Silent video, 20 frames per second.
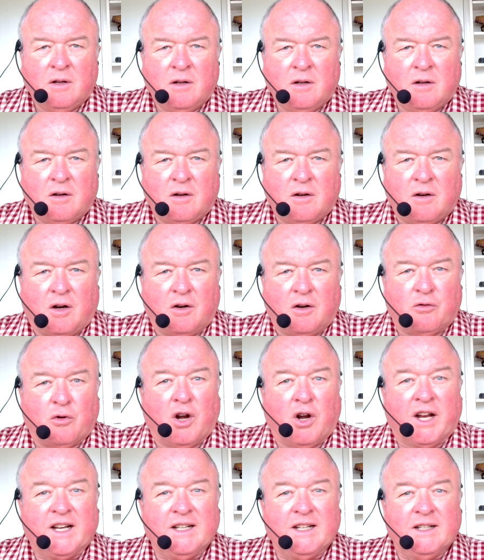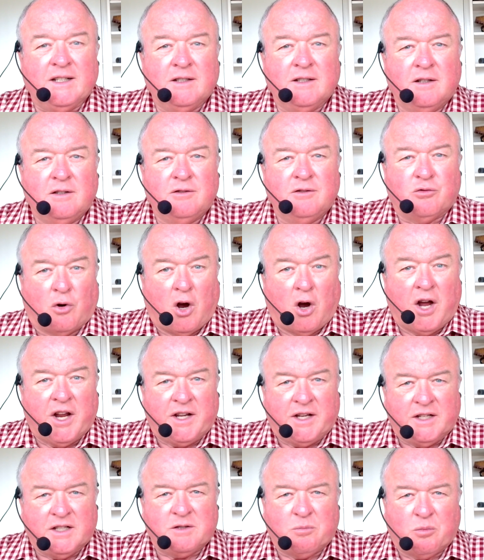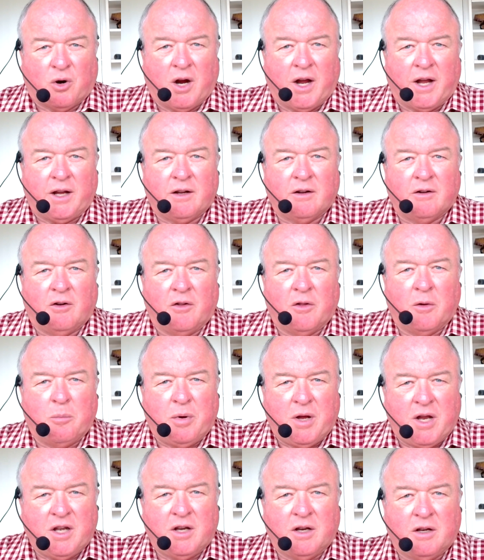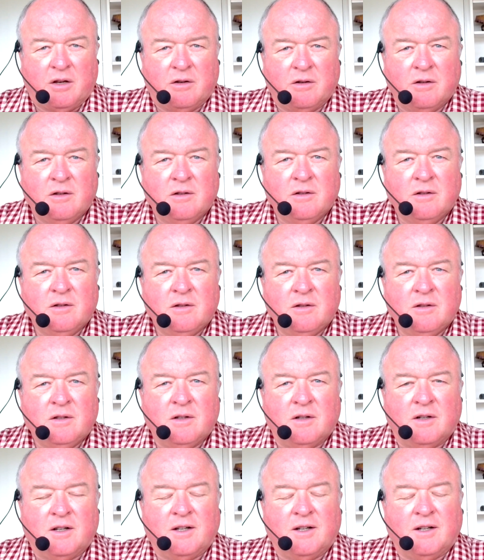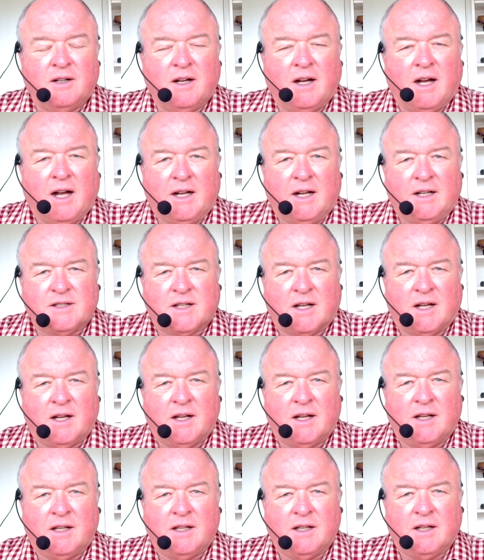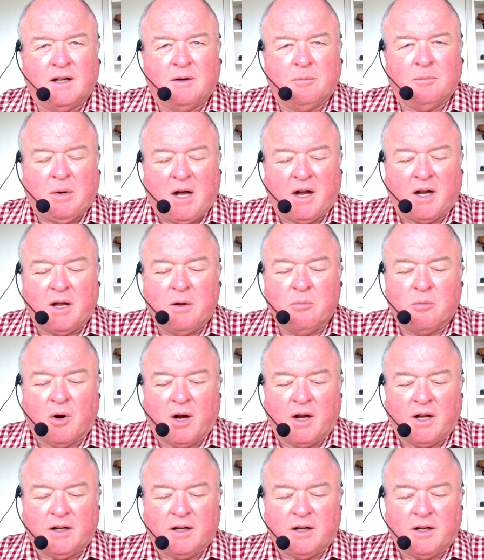hydraulic dry disc brake on the pinion as a parking brake.